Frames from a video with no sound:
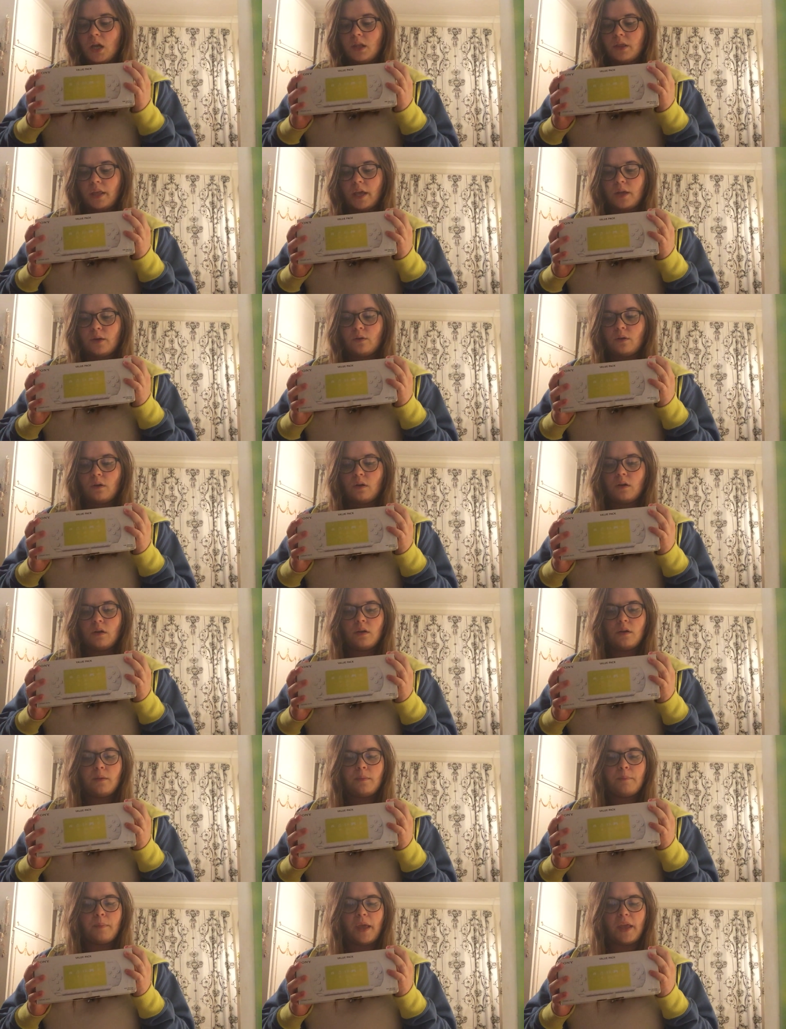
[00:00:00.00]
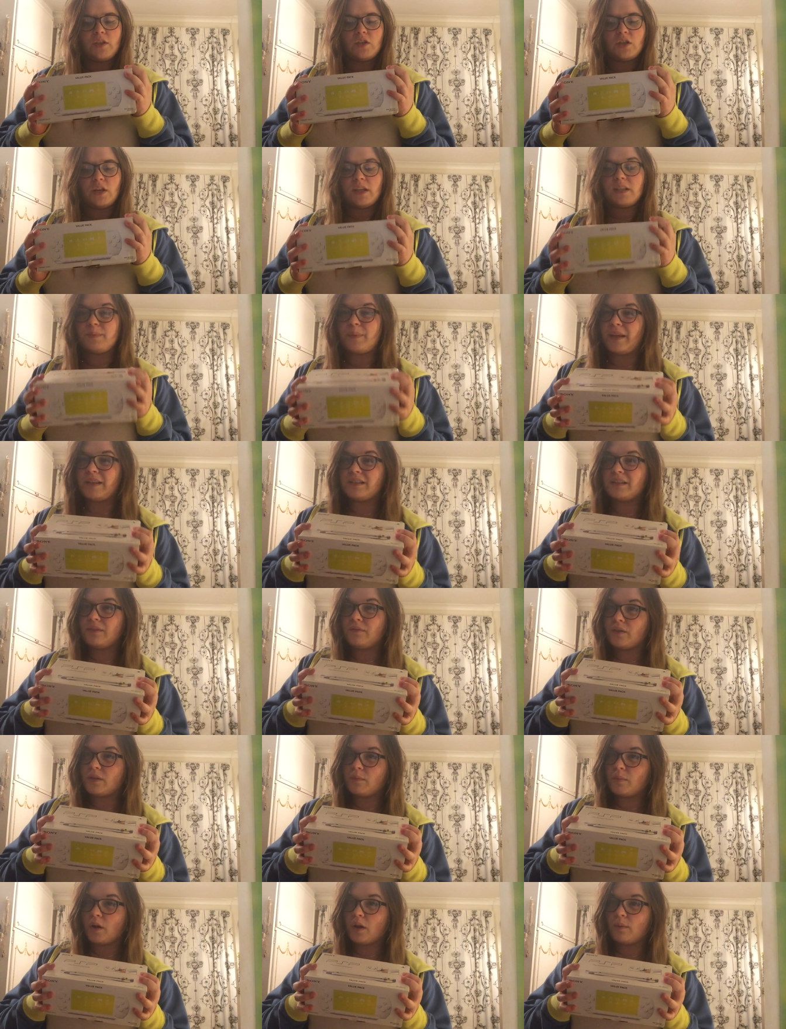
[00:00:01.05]
They're not majorly expensive
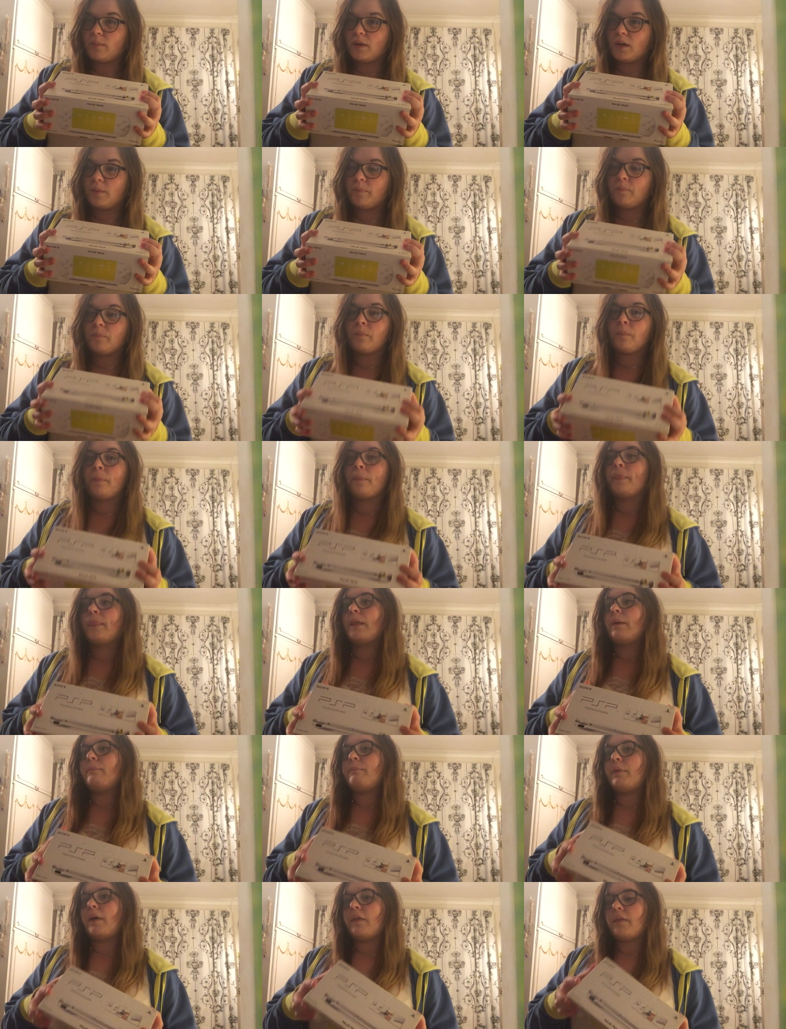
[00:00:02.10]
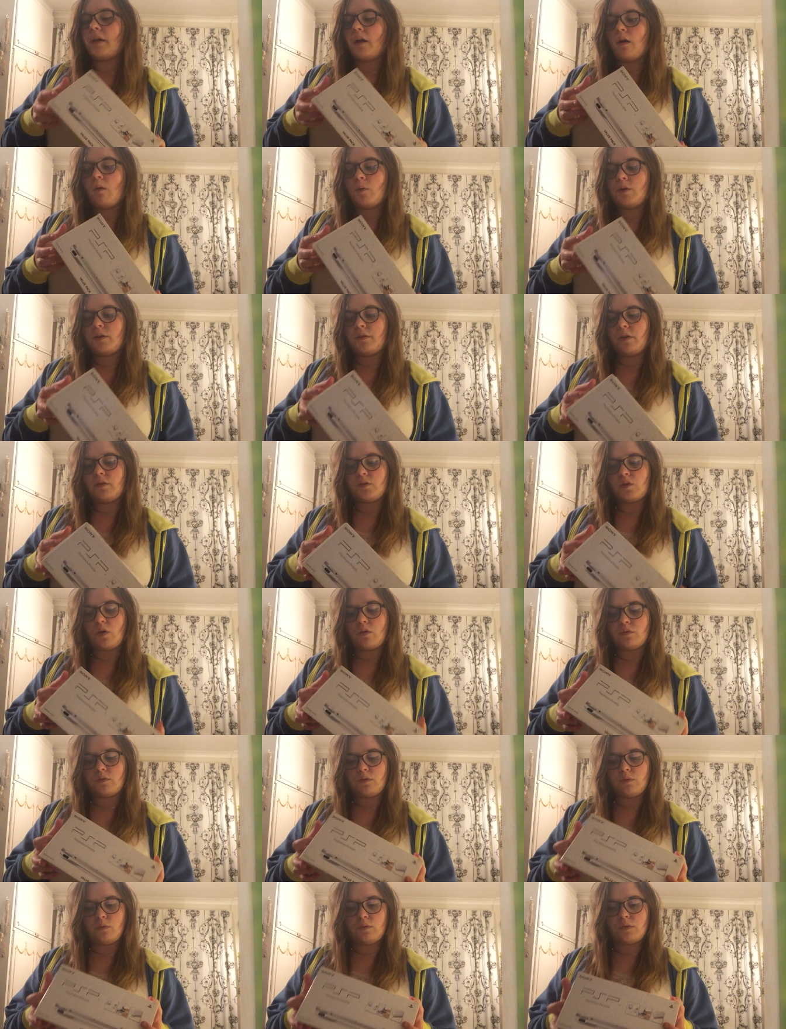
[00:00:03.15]
at the moment, but they are one of those
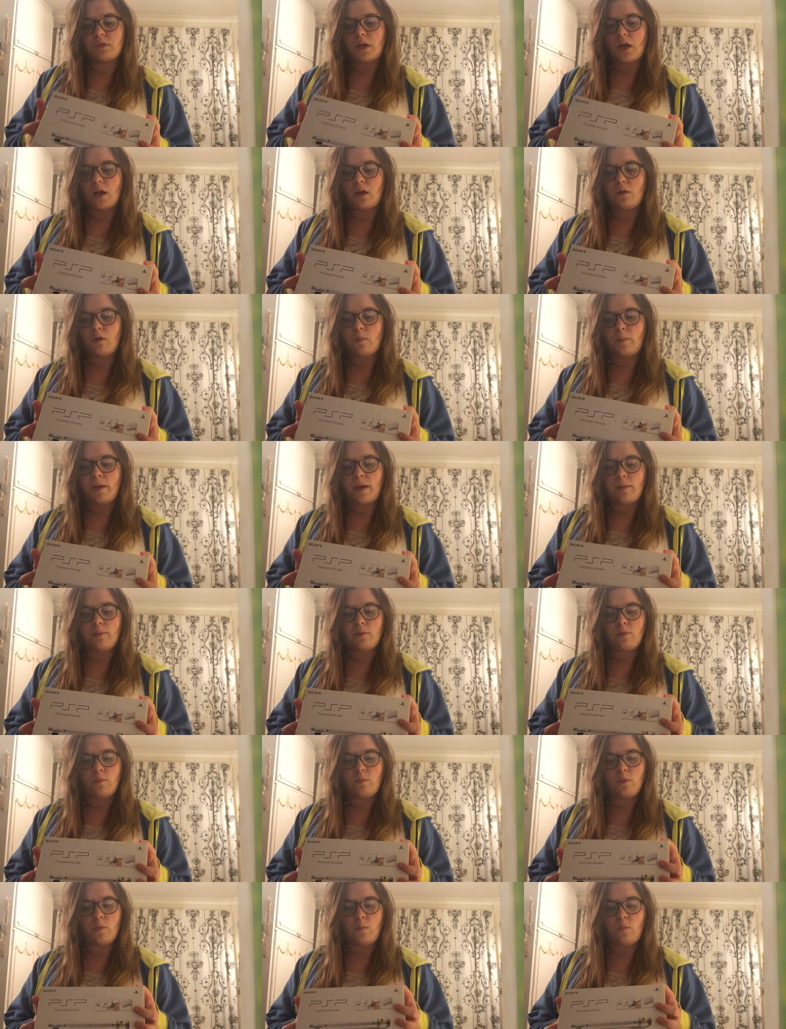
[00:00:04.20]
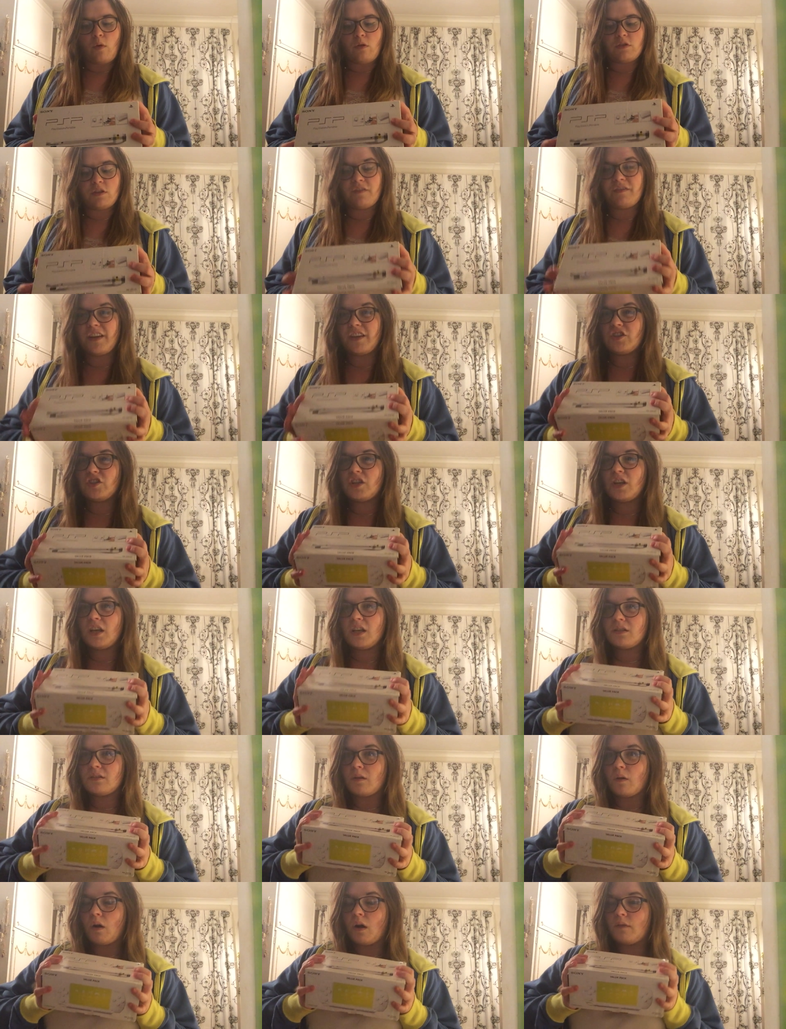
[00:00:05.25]
consoles that a lot of people will want eventually.
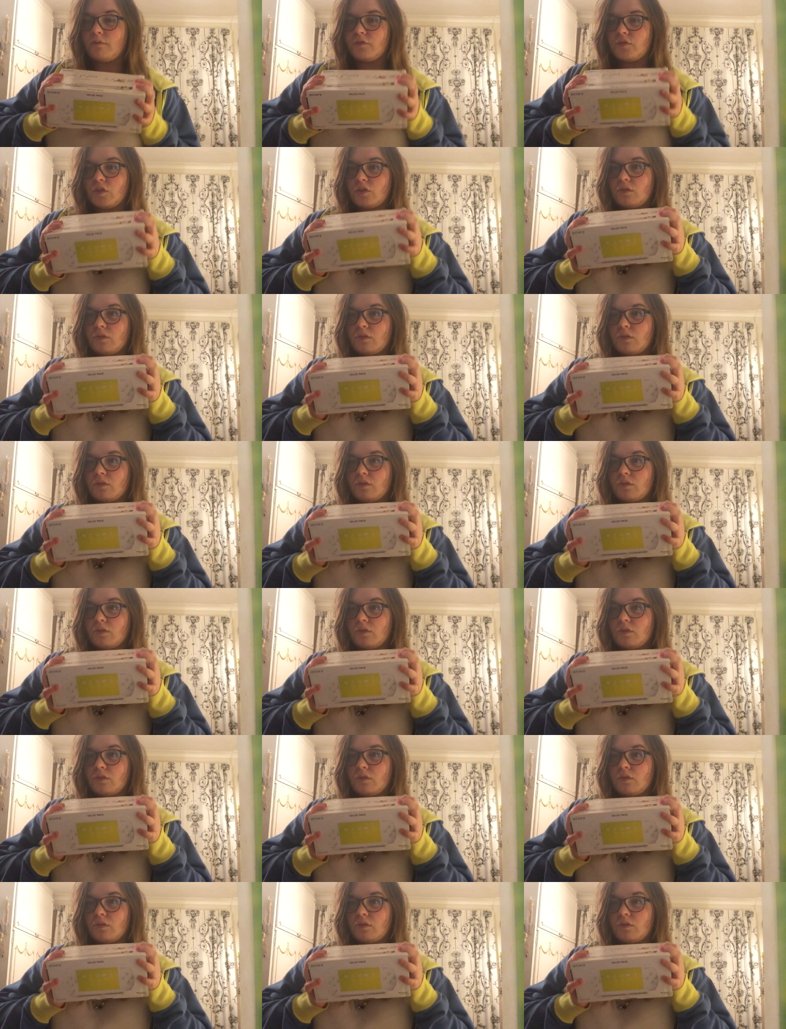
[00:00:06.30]
So I've